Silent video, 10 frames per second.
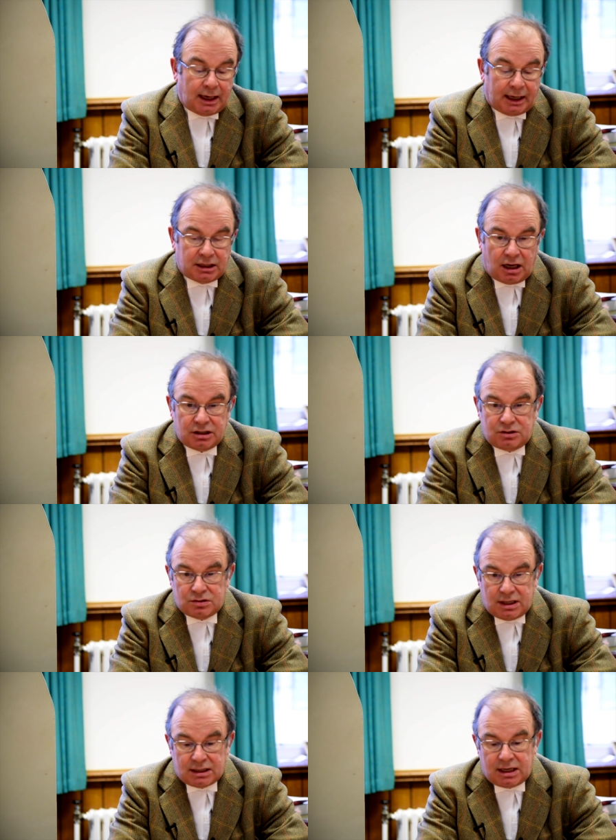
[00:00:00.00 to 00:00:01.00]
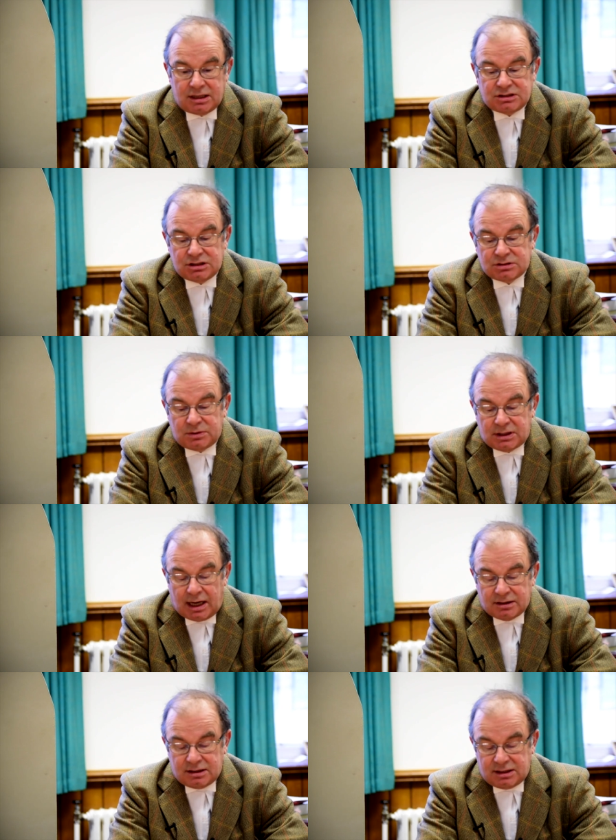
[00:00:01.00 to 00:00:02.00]
and argue their cases
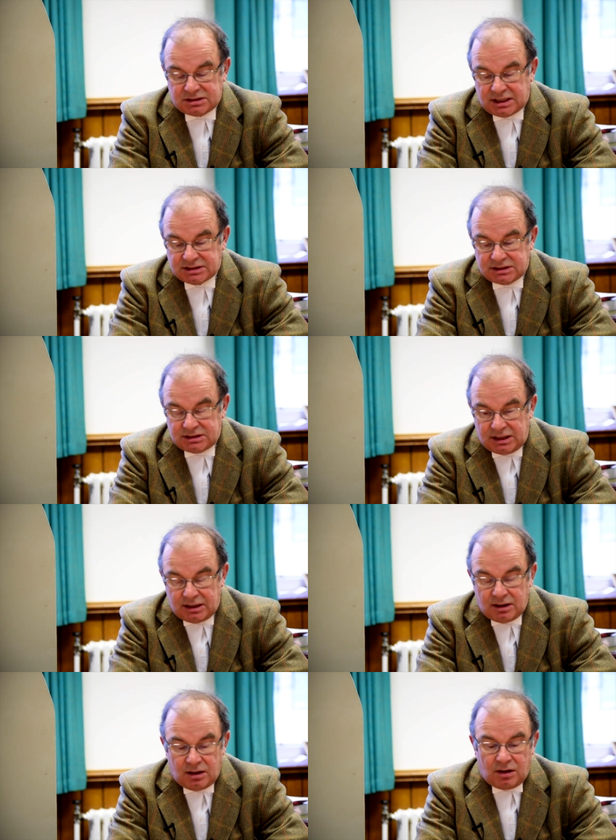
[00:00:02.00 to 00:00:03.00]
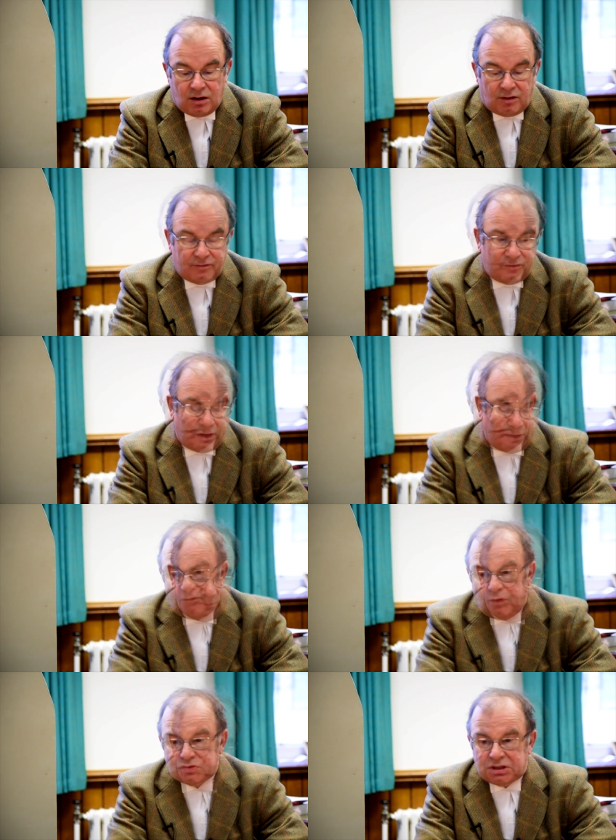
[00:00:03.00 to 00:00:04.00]
without the necessity of uh,
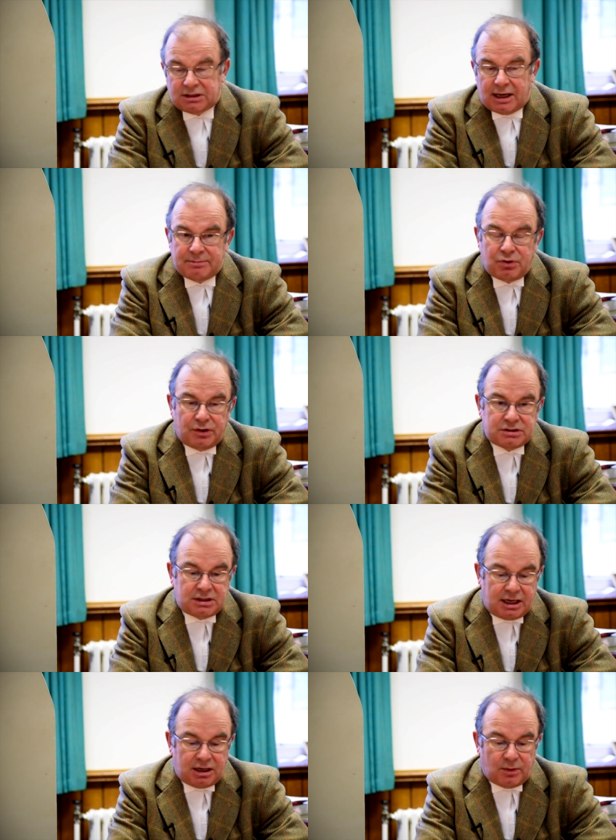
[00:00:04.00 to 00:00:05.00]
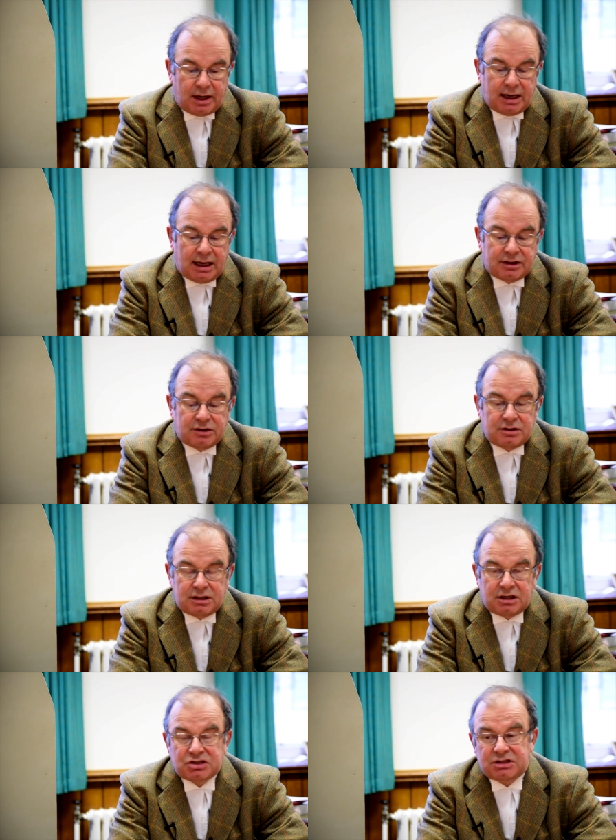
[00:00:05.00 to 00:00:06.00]
forcing their point in any way other
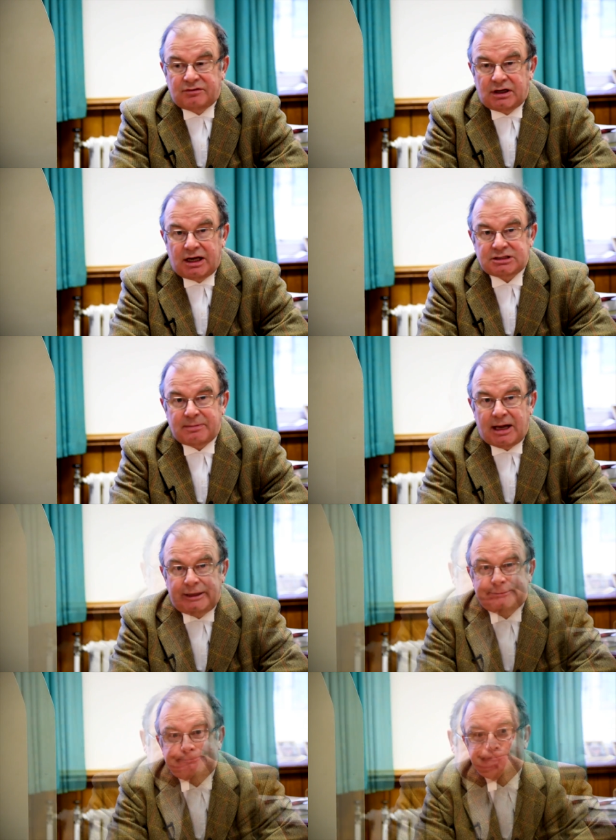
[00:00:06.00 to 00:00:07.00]
than in a civilized manner.